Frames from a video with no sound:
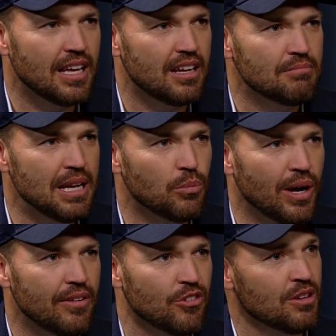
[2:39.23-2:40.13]
that made
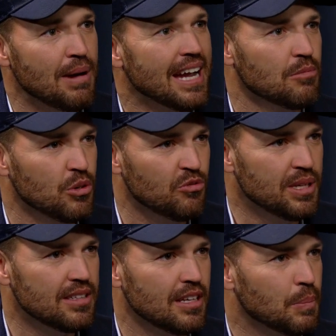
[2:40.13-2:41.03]
way for the MAGA
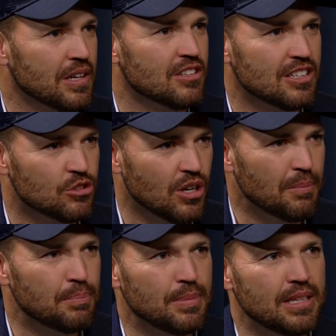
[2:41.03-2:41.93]
movement and Absolutely. President
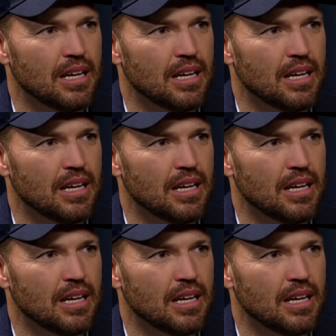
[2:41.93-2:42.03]
Trump.